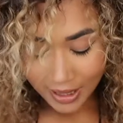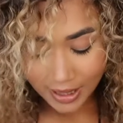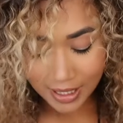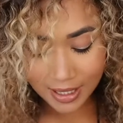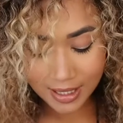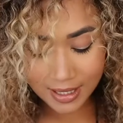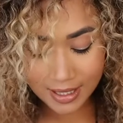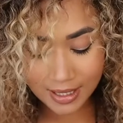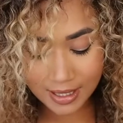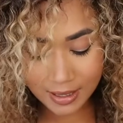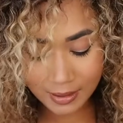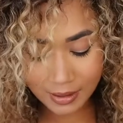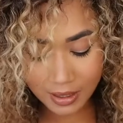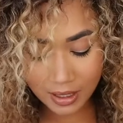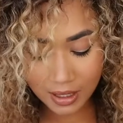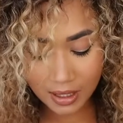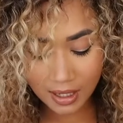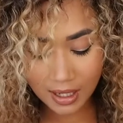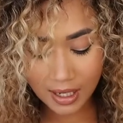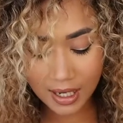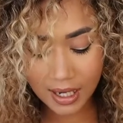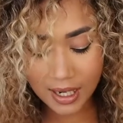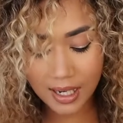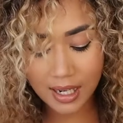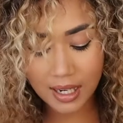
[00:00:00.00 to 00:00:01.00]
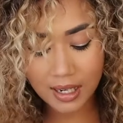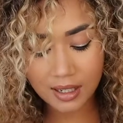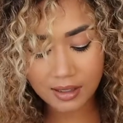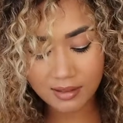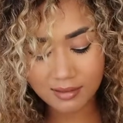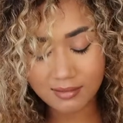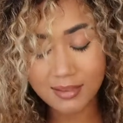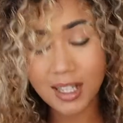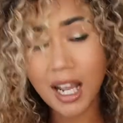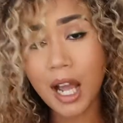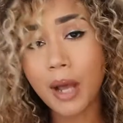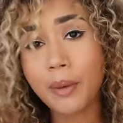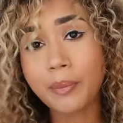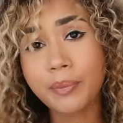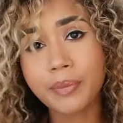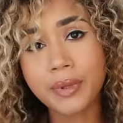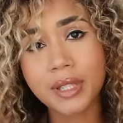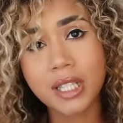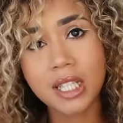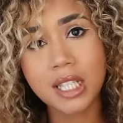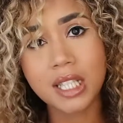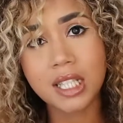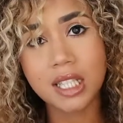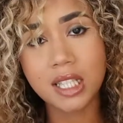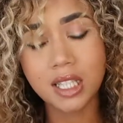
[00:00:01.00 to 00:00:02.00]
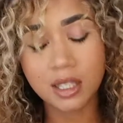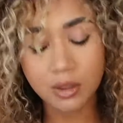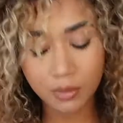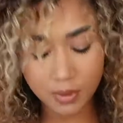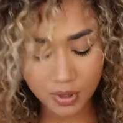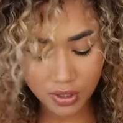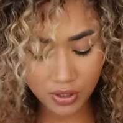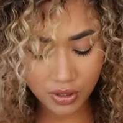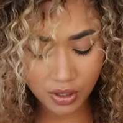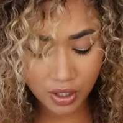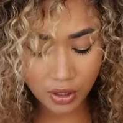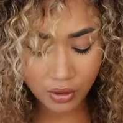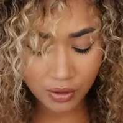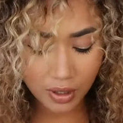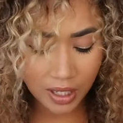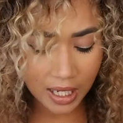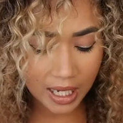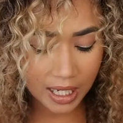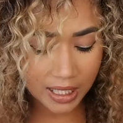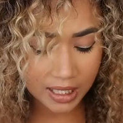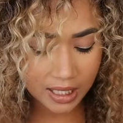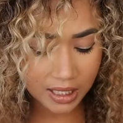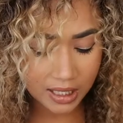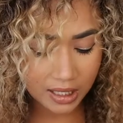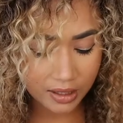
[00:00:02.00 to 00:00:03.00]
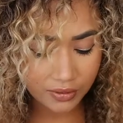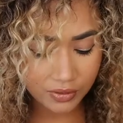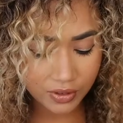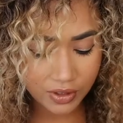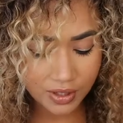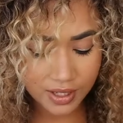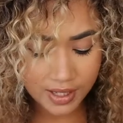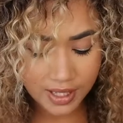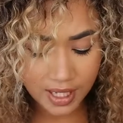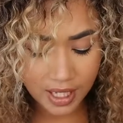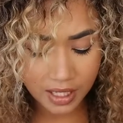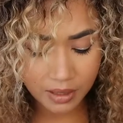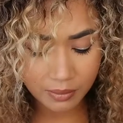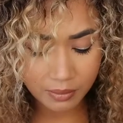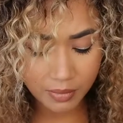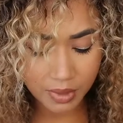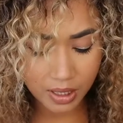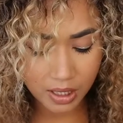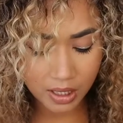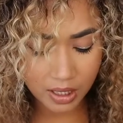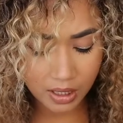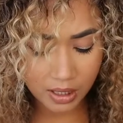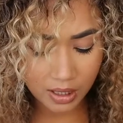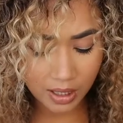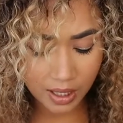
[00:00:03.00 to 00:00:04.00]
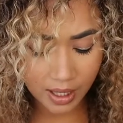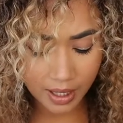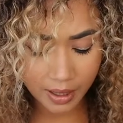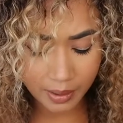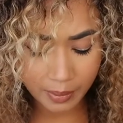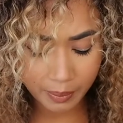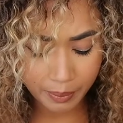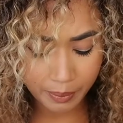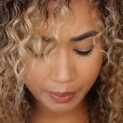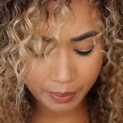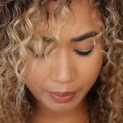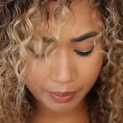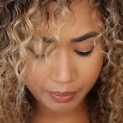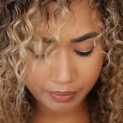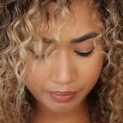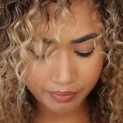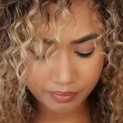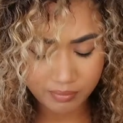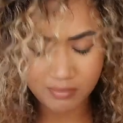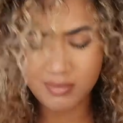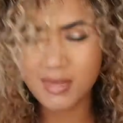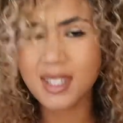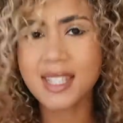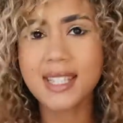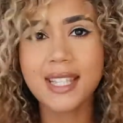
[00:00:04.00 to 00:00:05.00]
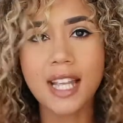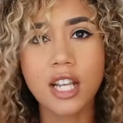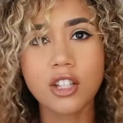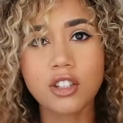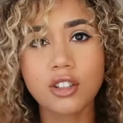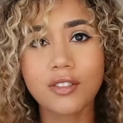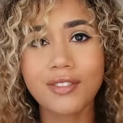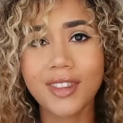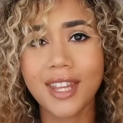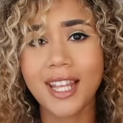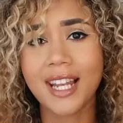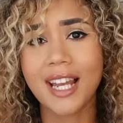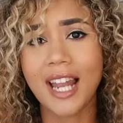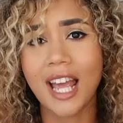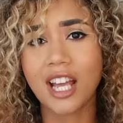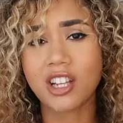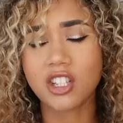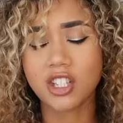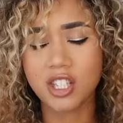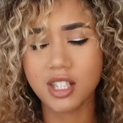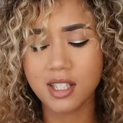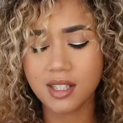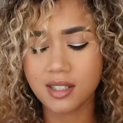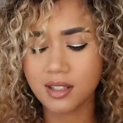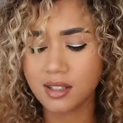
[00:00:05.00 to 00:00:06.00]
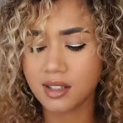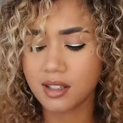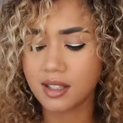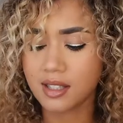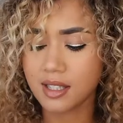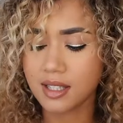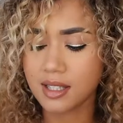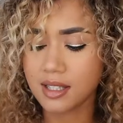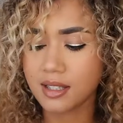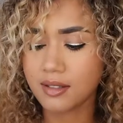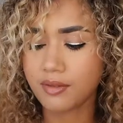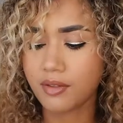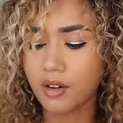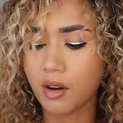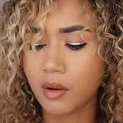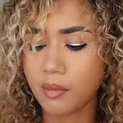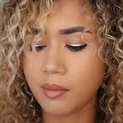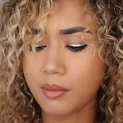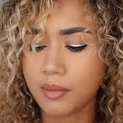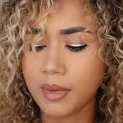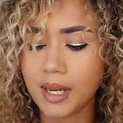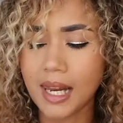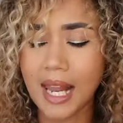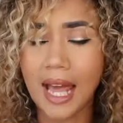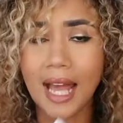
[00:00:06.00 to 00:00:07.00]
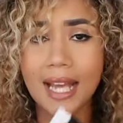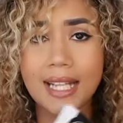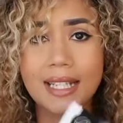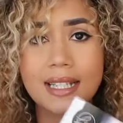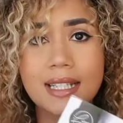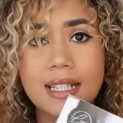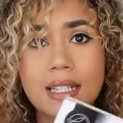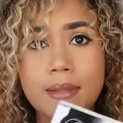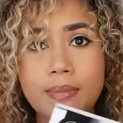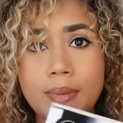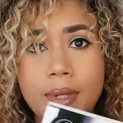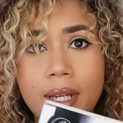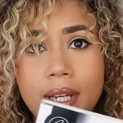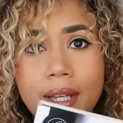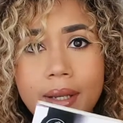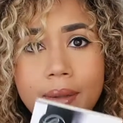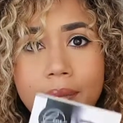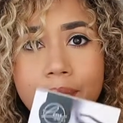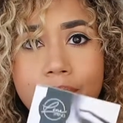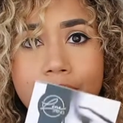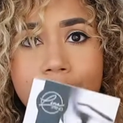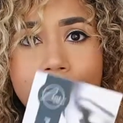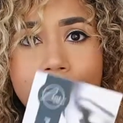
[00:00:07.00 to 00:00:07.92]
this company was so kind enough to send me a set of their lashes. This is from Lime Spring.